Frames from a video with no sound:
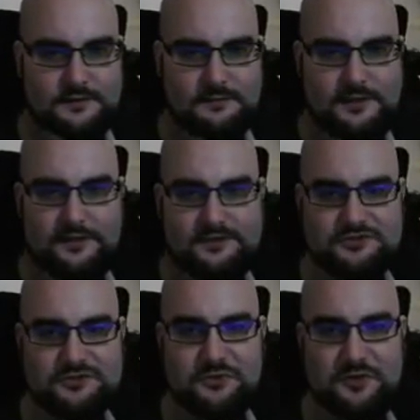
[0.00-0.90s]
I think this is
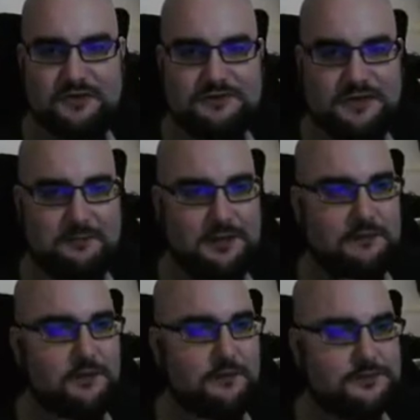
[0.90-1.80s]
cool, having like
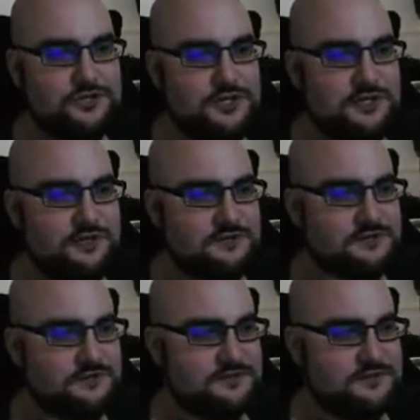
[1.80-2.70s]
pinball machines
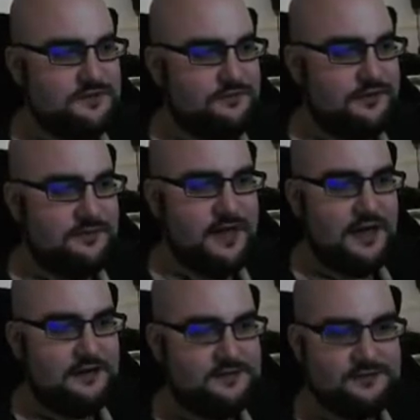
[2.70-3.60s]
and stuff like
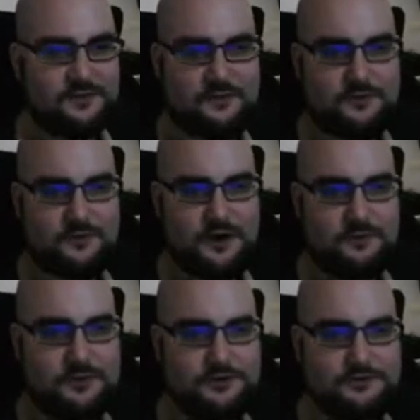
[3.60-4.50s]
that. So I
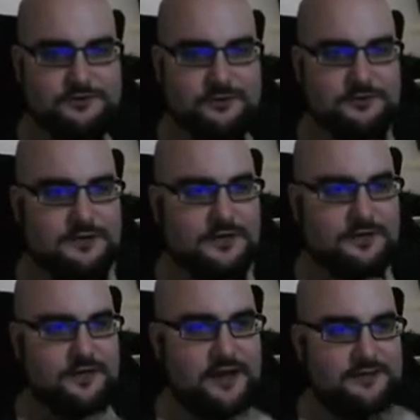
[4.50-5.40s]
want to do something like
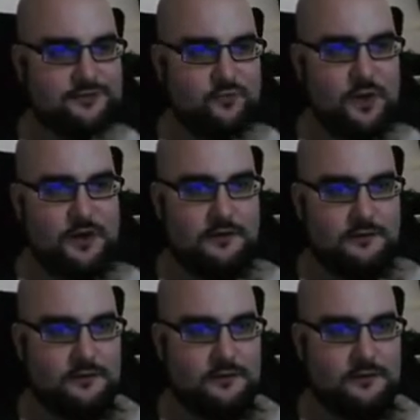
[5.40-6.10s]
that as well.